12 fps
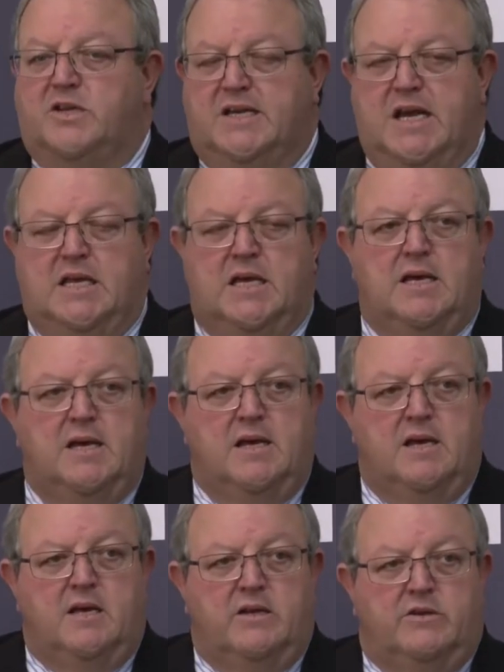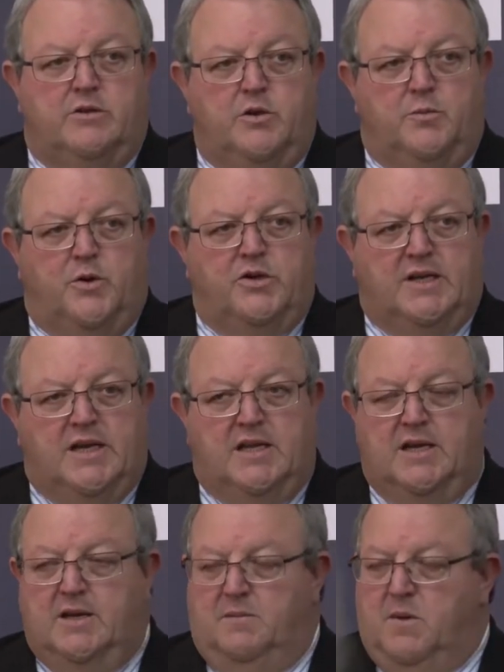together to put
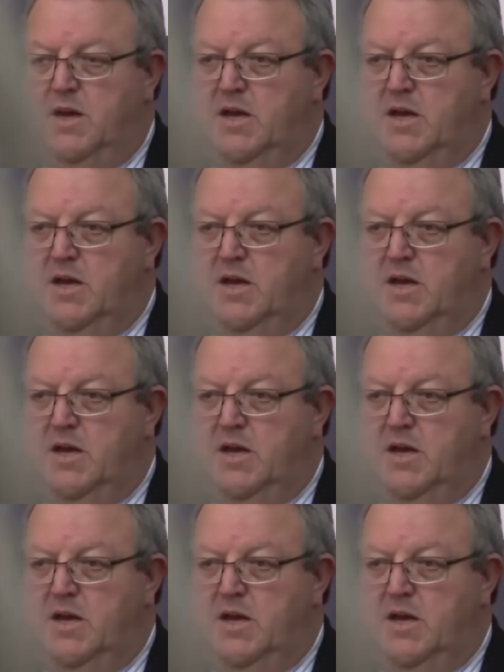together